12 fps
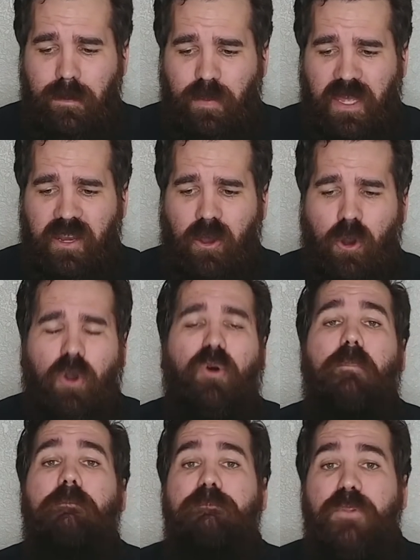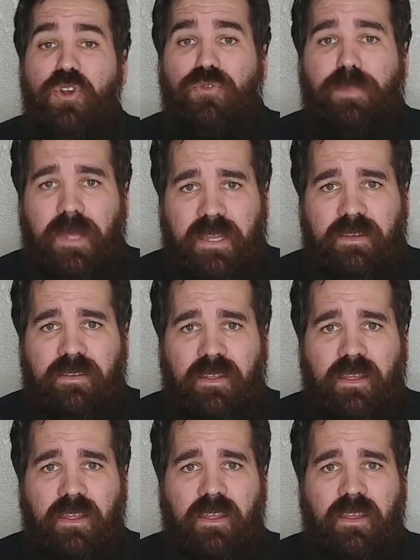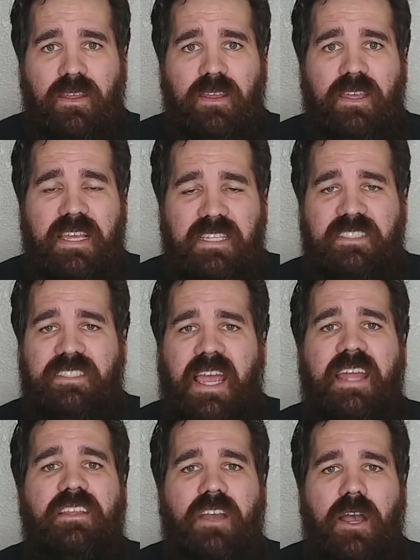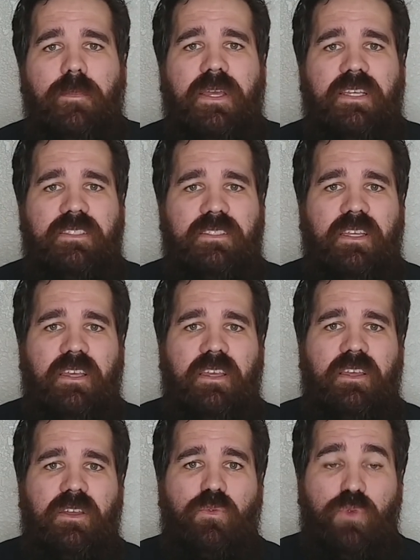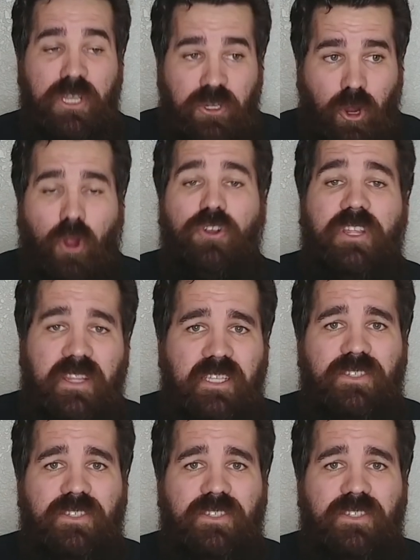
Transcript: been a whole movement inside comics regarding this